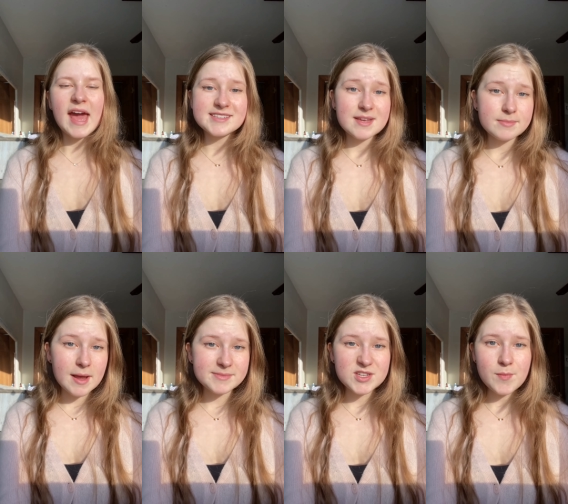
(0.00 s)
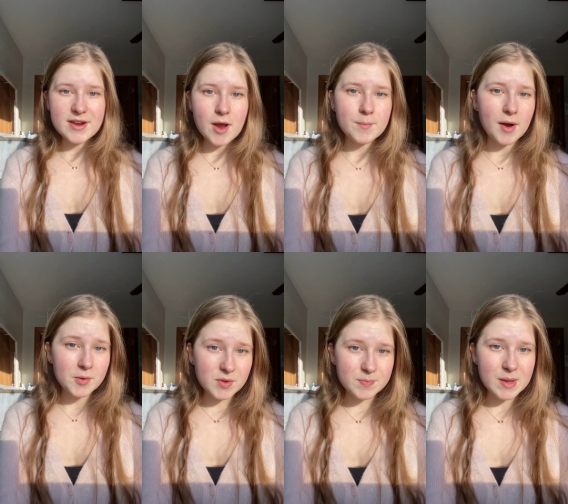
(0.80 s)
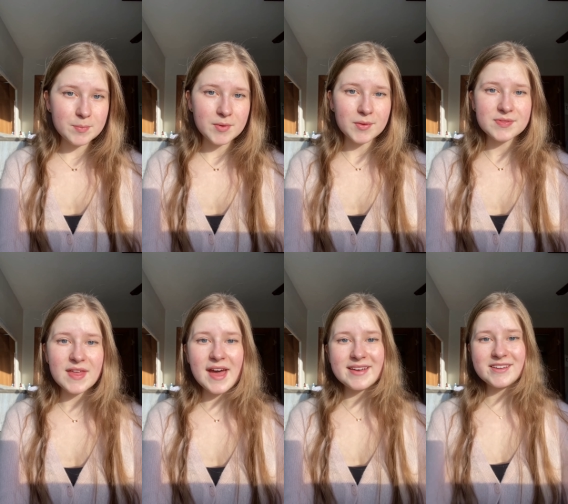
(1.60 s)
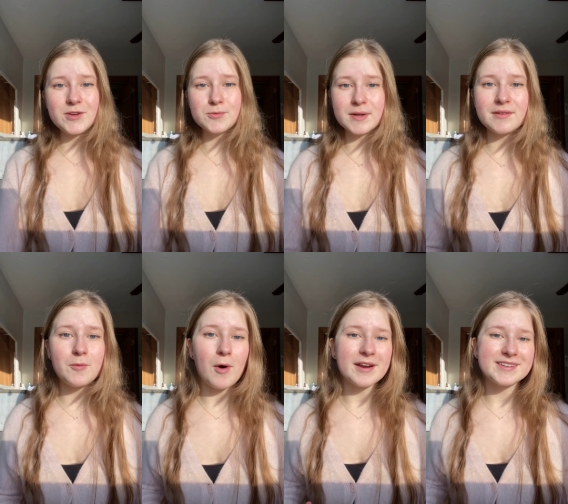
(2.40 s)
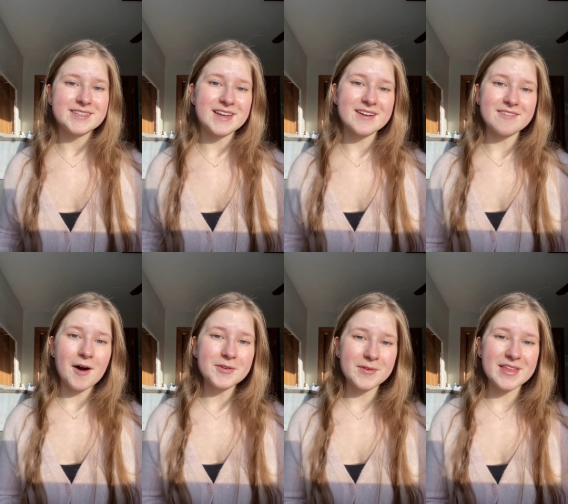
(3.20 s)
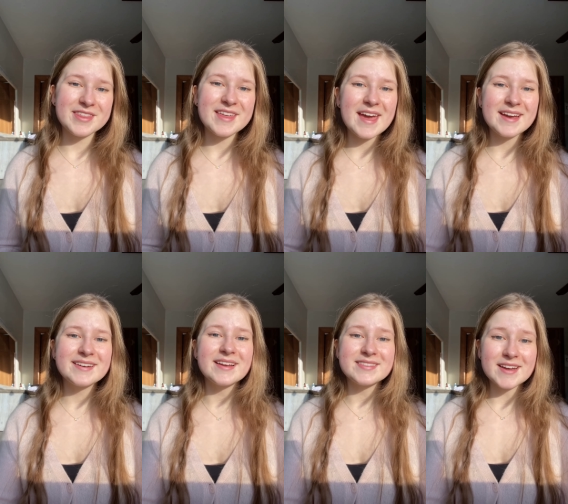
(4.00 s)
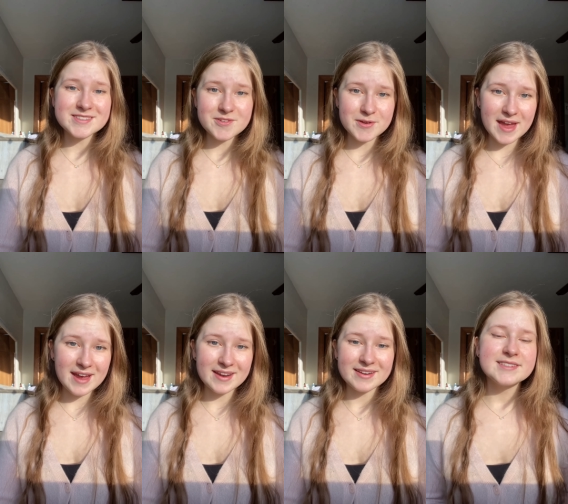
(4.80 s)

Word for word: And sometimes you might not bond with people that you really wanted to get along with, and that's okay.